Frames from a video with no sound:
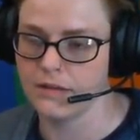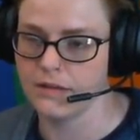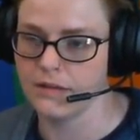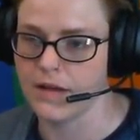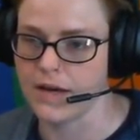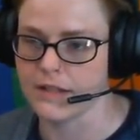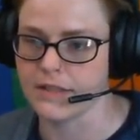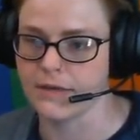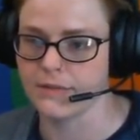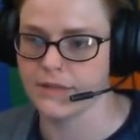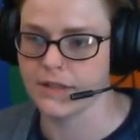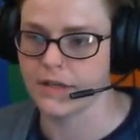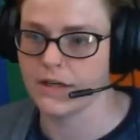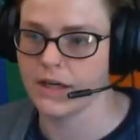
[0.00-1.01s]
lockdown was
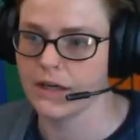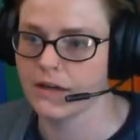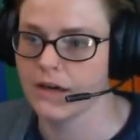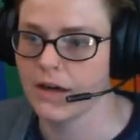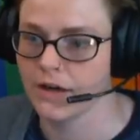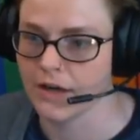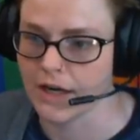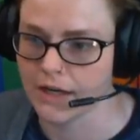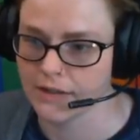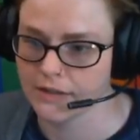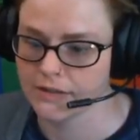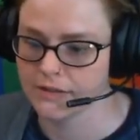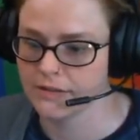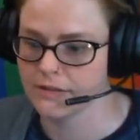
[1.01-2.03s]
starting. Okay.
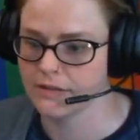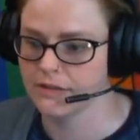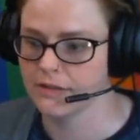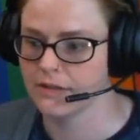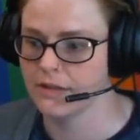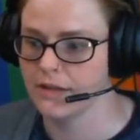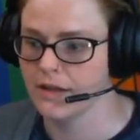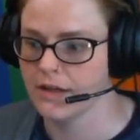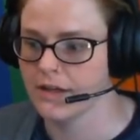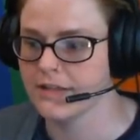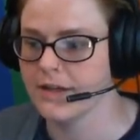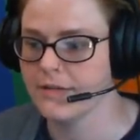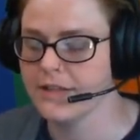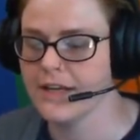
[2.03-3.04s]
Because
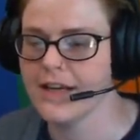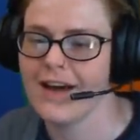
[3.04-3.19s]
I was like,